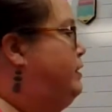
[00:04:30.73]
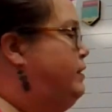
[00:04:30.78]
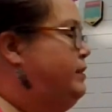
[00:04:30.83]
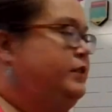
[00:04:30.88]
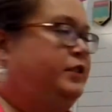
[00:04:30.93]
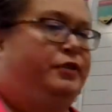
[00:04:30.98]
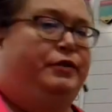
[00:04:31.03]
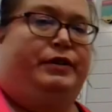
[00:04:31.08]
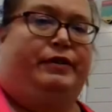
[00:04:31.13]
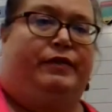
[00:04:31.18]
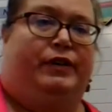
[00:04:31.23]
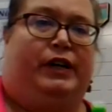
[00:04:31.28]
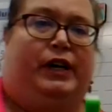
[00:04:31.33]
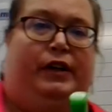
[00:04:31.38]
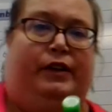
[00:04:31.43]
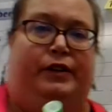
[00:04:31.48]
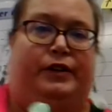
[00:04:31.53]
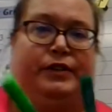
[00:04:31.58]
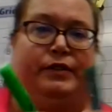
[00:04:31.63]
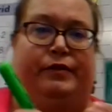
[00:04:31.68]
2 different
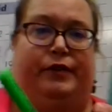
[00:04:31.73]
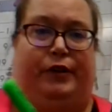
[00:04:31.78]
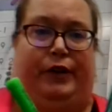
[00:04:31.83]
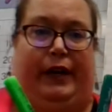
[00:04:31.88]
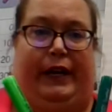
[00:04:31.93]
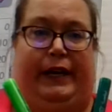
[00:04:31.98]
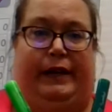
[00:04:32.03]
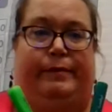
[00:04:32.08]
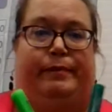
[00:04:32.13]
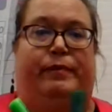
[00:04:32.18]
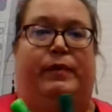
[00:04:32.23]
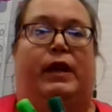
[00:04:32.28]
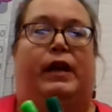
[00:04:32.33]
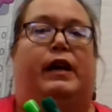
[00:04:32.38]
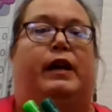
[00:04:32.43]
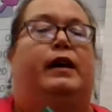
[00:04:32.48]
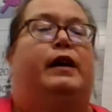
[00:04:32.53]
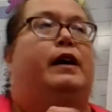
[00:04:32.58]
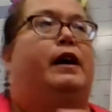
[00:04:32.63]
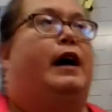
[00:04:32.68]
colors of green.
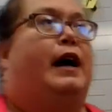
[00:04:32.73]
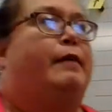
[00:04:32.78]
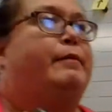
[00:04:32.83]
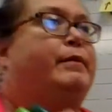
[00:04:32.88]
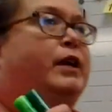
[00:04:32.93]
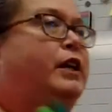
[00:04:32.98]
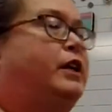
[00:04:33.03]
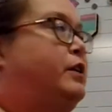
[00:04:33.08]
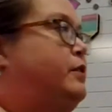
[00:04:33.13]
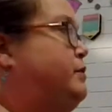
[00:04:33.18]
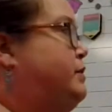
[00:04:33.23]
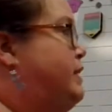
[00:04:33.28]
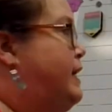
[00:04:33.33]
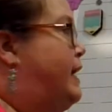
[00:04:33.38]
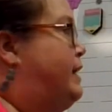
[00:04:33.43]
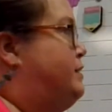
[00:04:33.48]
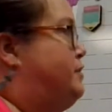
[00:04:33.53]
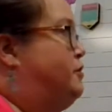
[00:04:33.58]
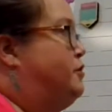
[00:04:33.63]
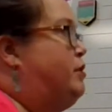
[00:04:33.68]
I'm going to use
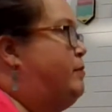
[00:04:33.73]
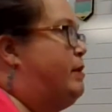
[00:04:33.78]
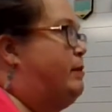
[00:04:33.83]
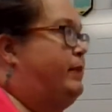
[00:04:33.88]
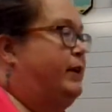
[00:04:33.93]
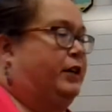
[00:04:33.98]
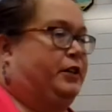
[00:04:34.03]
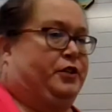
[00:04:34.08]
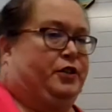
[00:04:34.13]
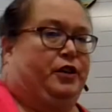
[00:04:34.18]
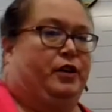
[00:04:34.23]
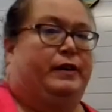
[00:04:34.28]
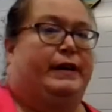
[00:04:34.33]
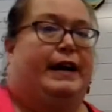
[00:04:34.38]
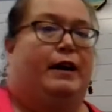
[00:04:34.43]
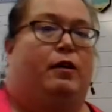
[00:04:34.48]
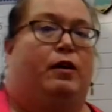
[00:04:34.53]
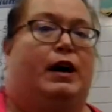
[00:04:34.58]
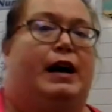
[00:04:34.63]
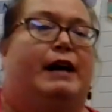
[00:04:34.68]
that to draw my picture.
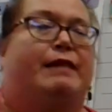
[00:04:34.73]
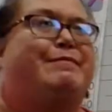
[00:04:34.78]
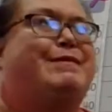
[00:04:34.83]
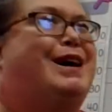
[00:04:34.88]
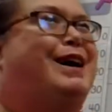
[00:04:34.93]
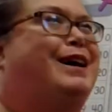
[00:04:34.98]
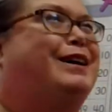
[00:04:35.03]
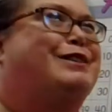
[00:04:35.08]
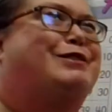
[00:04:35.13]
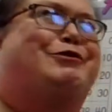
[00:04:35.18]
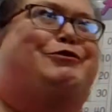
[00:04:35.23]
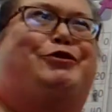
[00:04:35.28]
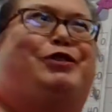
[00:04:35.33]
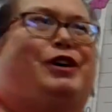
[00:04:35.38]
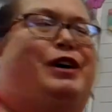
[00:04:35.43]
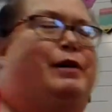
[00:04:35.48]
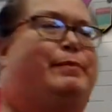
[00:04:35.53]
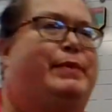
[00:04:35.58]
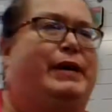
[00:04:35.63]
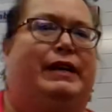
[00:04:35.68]
Now, I'm not going to
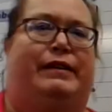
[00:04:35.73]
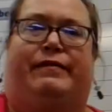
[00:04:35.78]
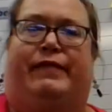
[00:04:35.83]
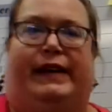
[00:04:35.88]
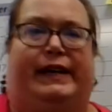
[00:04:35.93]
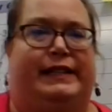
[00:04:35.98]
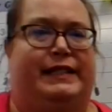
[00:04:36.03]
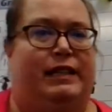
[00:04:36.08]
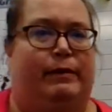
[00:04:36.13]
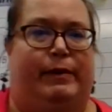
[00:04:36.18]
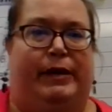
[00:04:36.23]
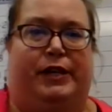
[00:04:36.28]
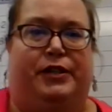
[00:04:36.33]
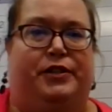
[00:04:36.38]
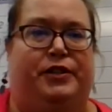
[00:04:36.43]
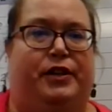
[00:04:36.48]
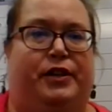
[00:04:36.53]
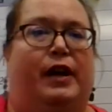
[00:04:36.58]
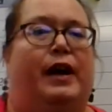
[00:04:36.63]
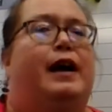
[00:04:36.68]
draw a big fancy
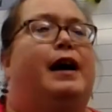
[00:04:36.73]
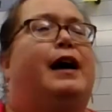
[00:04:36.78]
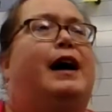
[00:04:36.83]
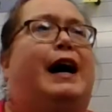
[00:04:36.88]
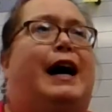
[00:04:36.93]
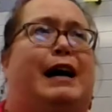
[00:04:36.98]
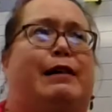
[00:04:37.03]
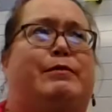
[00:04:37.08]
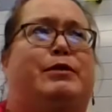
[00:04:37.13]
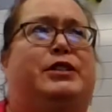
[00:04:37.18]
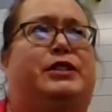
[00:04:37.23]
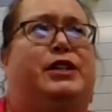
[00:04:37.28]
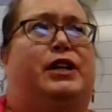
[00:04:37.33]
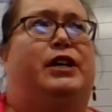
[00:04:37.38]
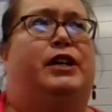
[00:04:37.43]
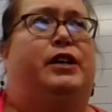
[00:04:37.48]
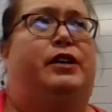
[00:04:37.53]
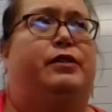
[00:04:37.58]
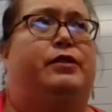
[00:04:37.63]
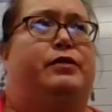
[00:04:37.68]
picture. I'm just going
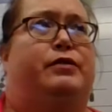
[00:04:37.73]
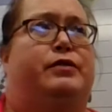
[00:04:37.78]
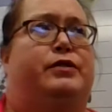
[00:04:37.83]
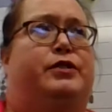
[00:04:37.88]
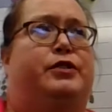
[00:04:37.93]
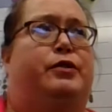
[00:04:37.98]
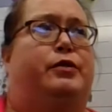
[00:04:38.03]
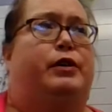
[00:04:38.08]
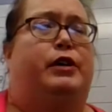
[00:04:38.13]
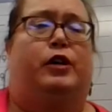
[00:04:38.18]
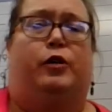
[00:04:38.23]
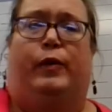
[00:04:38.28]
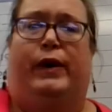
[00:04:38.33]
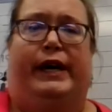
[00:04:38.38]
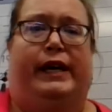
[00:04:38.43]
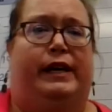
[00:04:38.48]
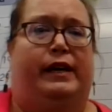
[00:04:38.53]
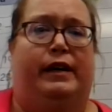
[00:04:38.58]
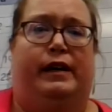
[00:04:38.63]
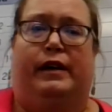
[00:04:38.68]
to do a
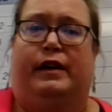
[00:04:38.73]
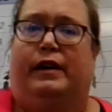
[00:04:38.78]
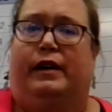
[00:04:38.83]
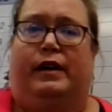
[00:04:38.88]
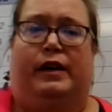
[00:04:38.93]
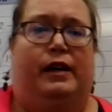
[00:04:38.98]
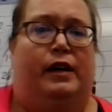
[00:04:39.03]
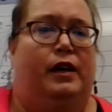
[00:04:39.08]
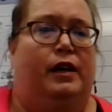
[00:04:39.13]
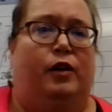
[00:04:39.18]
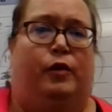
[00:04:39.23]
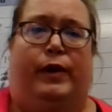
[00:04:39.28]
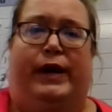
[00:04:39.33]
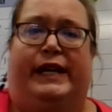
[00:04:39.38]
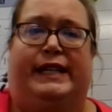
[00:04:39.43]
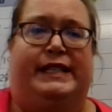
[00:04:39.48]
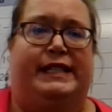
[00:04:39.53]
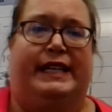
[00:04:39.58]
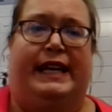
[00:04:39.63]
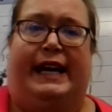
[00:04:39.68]
quick
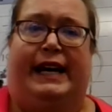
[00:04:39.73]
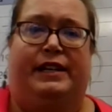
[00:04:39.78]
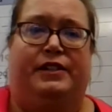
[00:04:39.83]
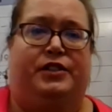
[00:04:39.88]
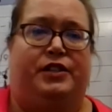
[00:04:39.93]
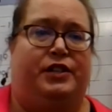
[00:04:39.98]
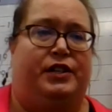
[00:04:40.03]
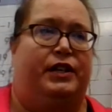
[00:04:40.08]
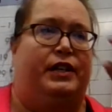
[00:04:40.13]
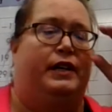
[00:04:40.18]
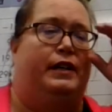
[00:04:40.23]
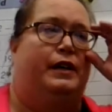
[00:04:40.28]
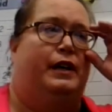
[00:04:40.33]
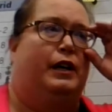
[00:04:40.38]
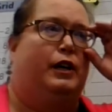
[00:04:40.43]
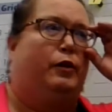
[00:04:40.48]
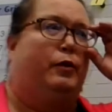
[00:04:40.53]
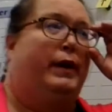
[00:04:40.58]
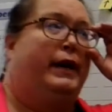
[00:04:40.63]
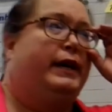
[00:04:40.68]
sketch.
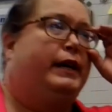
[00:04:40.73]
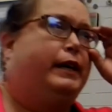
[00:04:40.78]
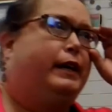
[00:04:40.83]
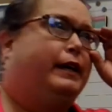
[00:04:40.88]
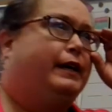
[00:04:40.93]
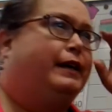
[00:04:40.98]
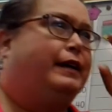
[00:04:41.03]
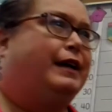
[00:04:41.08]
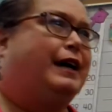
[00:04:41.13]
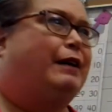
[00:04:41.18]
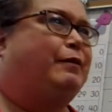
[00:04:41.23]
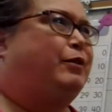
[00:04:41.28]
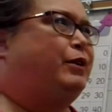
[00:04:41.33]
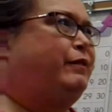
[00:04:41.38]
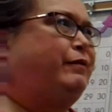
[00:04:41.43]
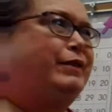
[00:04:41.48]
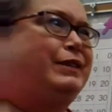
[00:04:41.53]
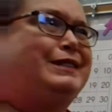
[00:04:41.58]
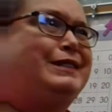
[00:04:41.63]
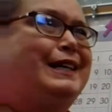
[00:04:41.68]
I won't
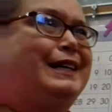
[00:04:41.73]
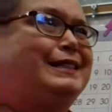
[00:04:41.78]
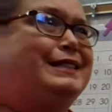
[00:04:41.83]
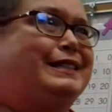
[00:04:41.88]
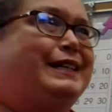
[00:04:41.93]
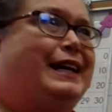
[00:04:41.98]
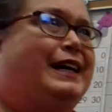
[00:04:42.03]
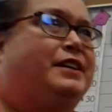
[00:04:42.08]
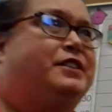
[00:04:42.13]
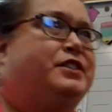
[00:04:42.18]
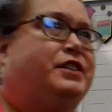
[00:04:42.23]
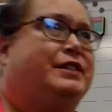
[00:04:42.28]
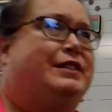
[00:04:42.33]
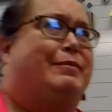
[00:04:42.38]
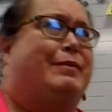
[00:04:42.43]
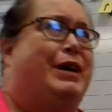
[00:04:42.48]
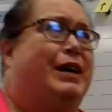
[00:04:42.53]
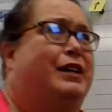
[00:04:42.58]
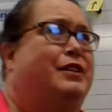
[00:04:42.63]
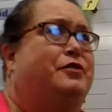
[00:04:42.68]
even say a sketch because I'm
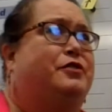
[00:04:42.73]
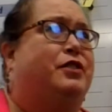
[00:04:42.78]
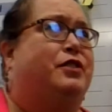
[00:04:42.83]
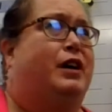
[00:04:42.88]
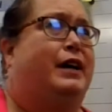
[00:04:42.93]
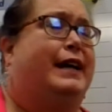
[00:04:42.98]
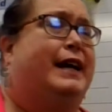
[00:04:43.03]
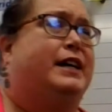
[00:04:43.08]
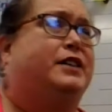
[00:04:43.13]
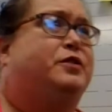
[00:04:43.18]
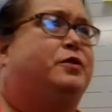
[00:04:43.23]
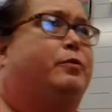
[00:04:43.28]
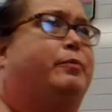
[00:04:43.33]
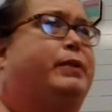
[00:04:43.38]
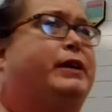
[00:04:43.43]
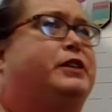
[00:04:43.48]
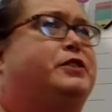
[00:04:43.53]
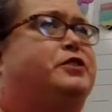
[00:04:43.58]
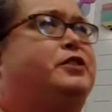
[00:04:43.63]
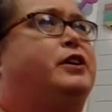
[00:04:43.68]
not going to draw an actual
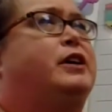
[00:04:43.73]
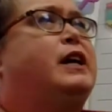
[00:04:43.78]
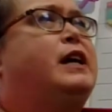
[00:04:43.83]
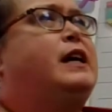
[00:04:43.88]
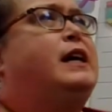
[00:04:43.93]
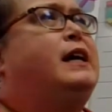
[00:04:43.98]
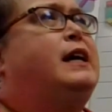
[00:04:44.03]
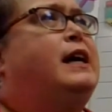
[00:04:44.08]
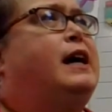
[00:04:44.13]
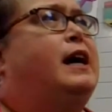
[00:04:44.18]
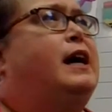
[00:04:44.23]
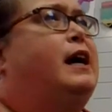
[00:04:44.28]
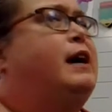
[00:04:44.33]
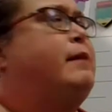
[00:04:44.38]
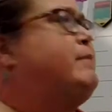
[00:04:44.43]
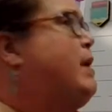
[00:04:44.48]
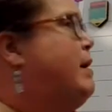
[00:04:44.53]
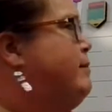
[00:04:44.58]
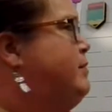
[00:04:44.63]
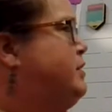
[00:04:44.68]
picture.
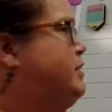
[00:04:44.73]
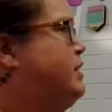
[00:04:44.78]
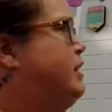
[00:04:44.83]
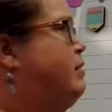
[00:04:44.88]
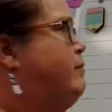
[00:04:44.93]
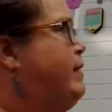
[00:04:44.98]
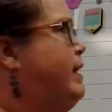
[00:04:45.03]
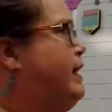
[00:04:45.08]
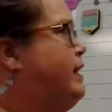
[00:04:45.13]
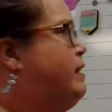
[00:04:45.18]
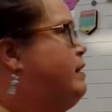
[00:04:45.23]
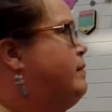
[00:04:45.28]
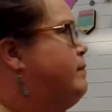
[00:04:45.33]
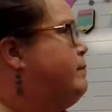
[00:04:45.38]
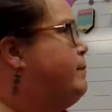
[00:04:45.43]
I'm just going to make,